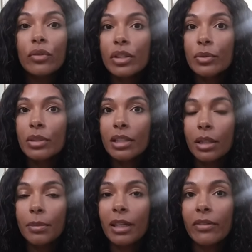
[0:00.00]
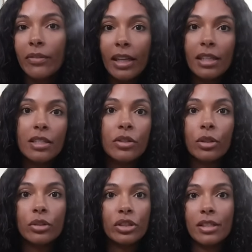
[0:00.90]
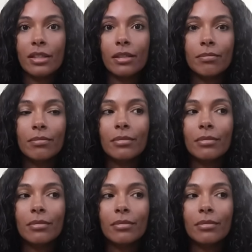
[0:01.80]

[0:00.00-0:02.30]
if this was gonna be a phase or just